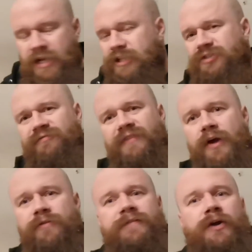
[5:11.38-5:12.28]
It's
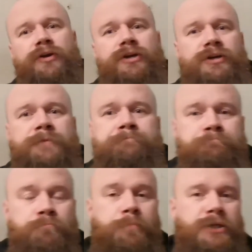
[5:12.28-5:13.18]
very, very good.
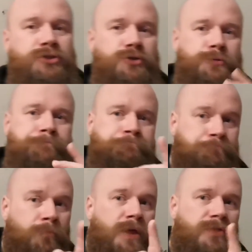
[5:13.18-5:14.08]
But
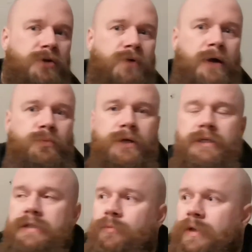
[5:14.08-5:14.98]
they're right
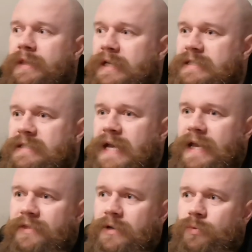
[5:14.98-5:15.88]
when they
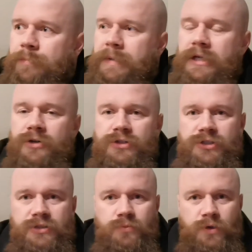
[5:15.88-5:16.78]
say that it would be
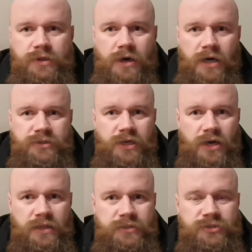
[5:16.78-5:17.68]
good with dark
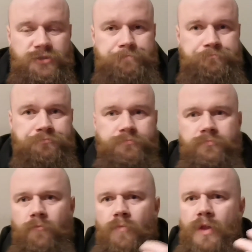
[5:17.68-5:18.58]
chocolates
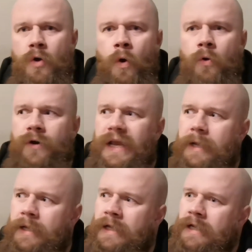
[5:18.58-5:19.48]
or
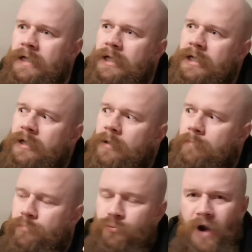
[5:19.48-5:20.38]
a
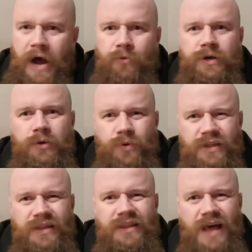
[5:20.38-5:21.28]
brownie
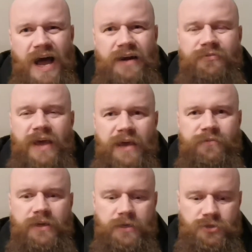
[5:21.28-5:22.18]
with a lot of
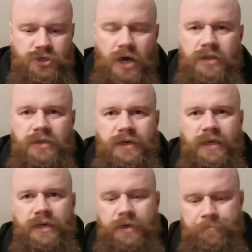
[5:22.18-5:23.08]
heavy chocolate
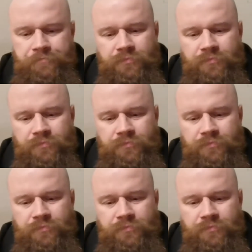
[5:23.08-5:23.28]
in it.